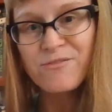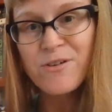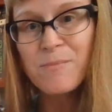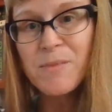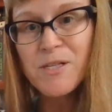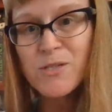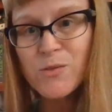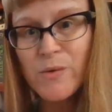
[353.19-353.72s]

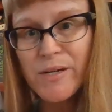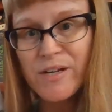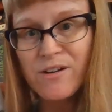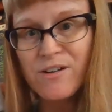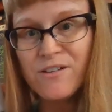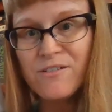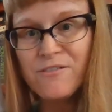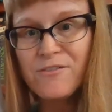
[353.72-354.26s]
from the
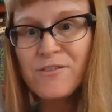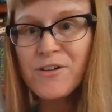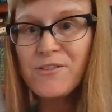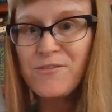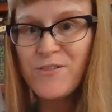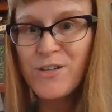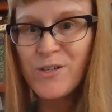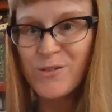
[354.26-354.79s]
soil for
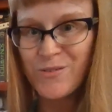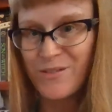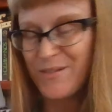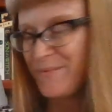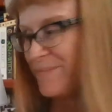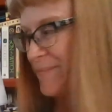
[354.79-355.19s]
food.